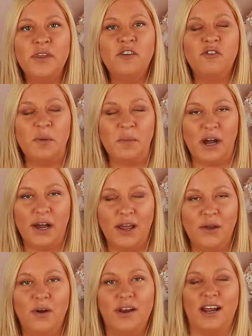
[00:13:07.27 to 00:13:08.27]
from
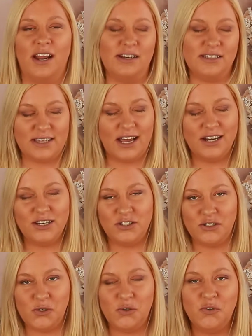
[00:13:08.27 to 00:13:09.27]
Ion, I decided
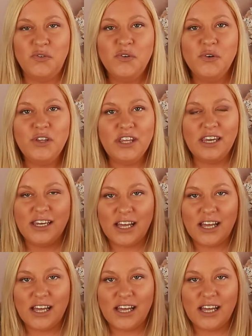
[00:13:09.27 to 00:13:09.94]
to fully